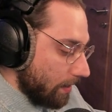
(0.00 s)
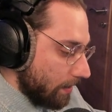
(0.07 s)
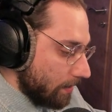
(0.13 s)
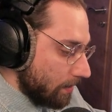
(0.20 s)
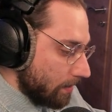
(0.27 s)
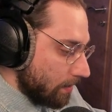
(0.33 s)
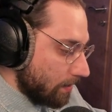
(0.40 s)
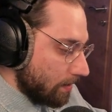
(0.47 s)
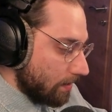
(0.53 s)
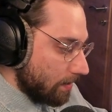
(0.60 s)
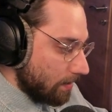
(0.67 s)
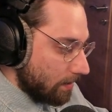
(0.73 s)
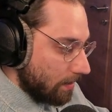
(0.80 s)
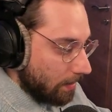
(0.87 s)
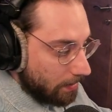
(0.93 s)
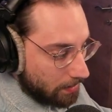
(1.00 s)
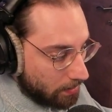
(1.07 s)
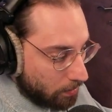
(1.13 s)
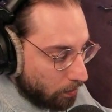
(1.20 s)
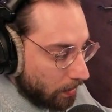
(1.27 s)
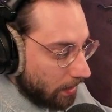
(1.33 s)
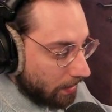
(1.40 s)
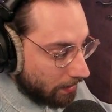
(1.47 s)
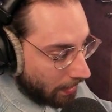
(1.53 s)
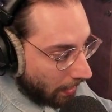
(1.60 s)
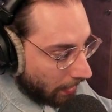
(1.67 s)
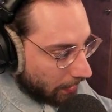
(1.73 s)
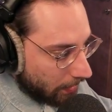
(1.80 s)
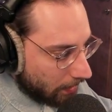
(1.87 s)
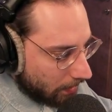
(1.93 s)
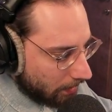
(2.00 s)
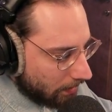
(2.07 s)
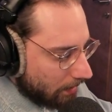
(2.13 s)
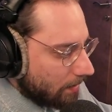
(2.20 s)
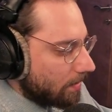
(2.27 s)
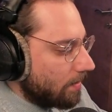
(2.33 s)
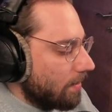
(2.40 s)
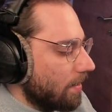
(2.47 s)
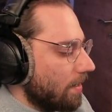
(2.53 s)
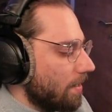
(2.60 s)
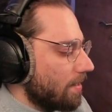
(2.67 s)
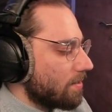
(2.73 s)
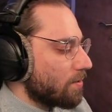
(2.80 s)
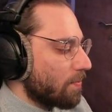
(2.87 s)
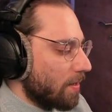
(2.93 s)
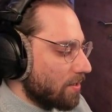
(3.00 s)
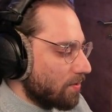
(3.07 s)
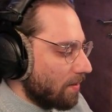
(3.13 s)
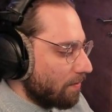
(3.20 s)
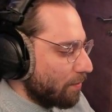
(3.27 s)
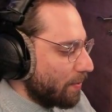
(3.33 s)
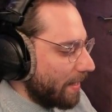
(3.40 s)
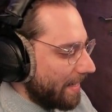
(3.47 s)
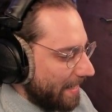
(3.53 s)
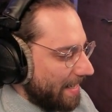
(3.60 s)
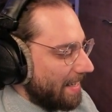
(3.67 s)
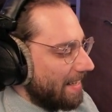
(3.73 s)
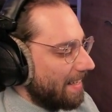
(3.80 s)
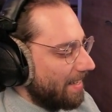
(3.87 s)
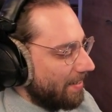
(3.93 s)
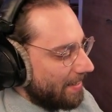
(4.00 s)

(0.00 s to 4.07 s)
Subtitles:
is there is week 9. Surprise to everybody, or